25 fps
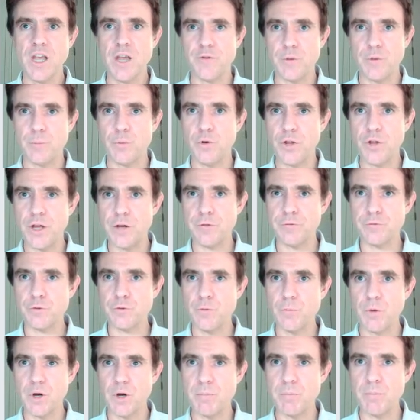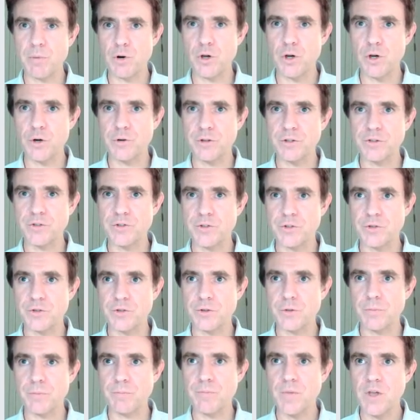If I put that through my blurring
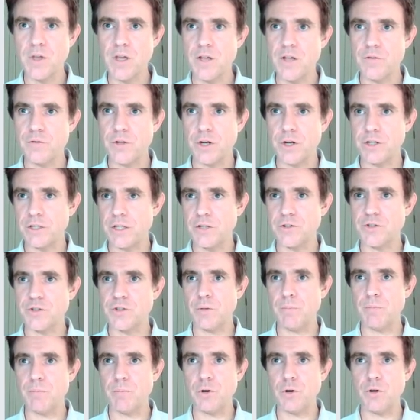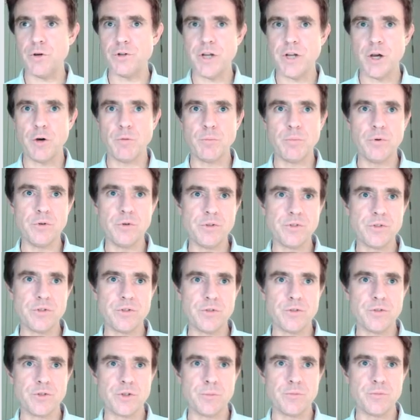system, then I get some blurred output.
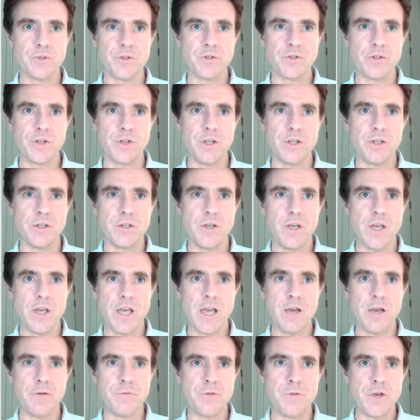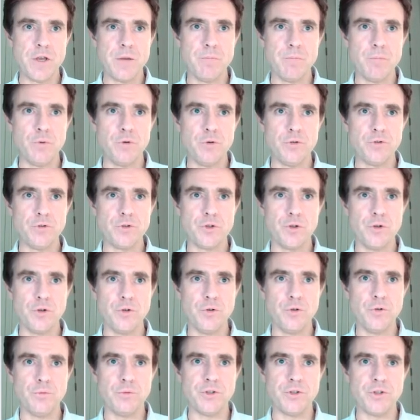And so I'm just saying F input
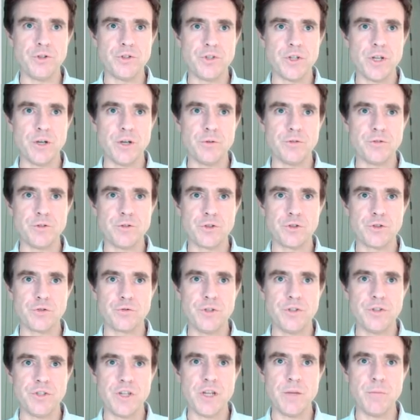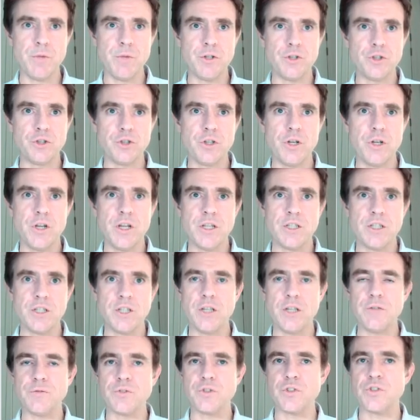2, which is now a discrete image,
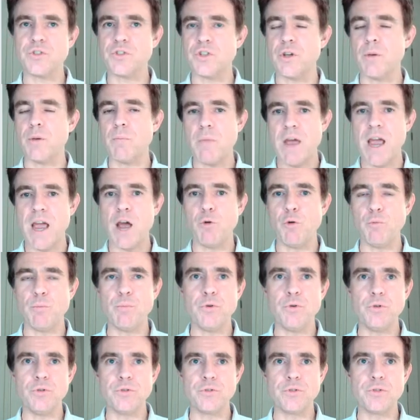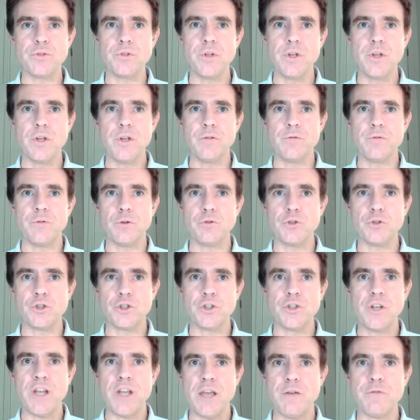gives some output
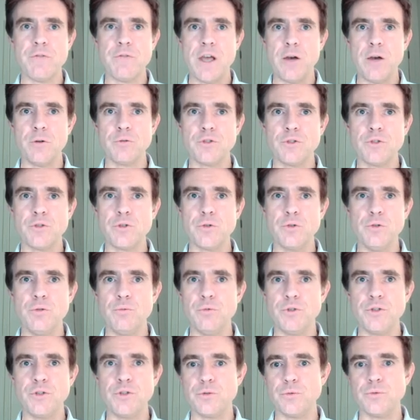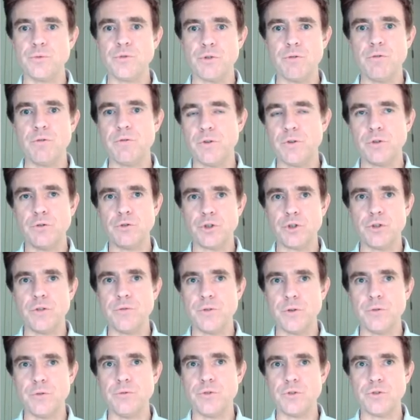function F out 2, which is also a function of
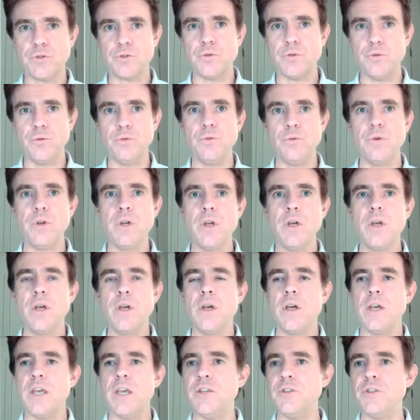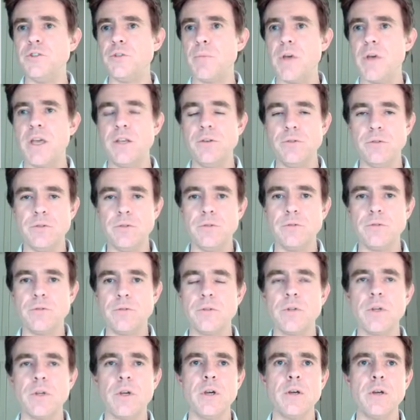those two
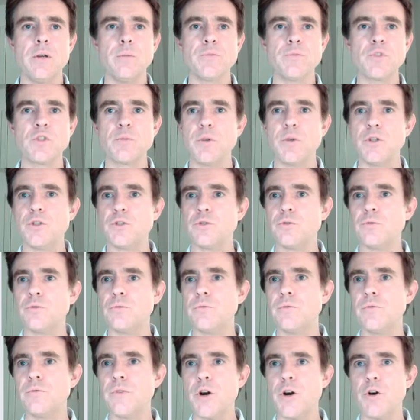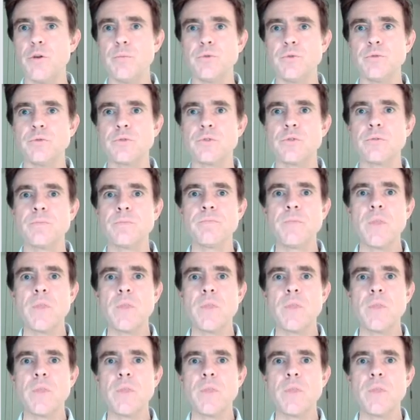independent spatial variables.